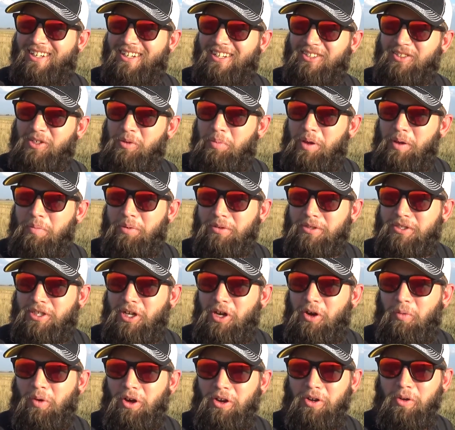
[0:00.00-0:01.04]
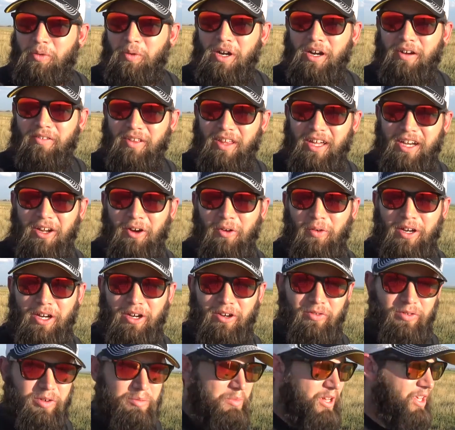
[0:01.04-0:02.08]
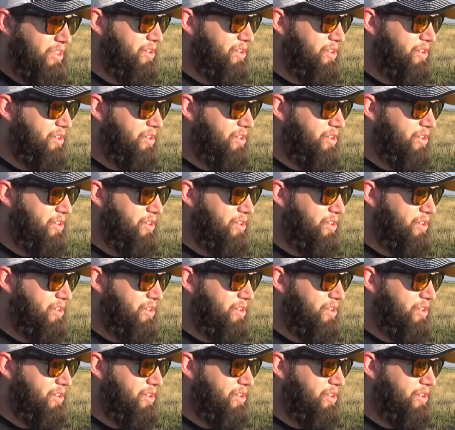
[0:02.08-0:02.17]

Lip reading: So people still wonder whenever they don't hear from me,